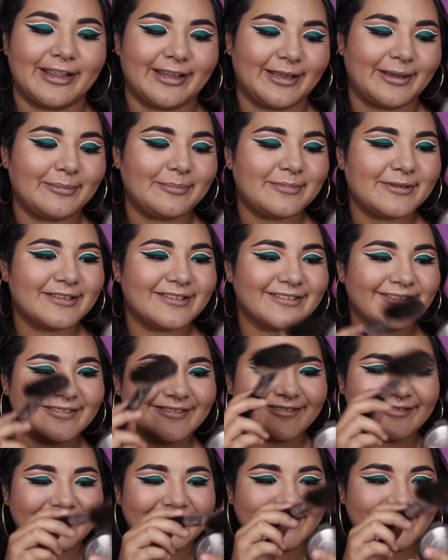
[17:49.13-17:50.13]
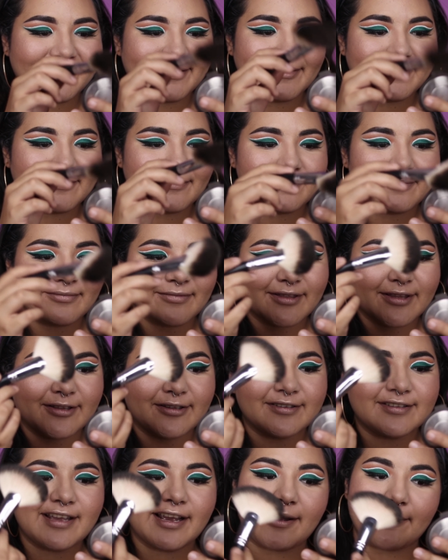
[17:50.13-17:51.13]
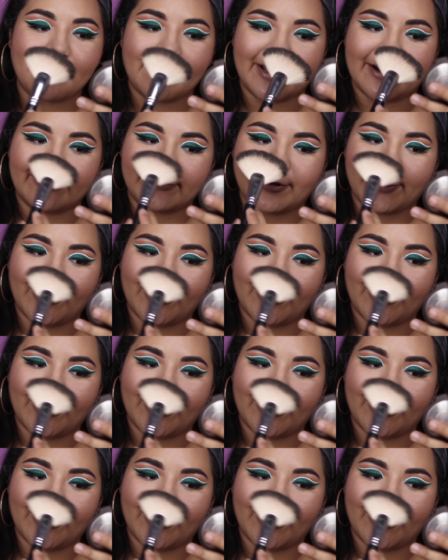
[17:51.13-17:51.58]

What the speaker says: lips. Looks like I'm made of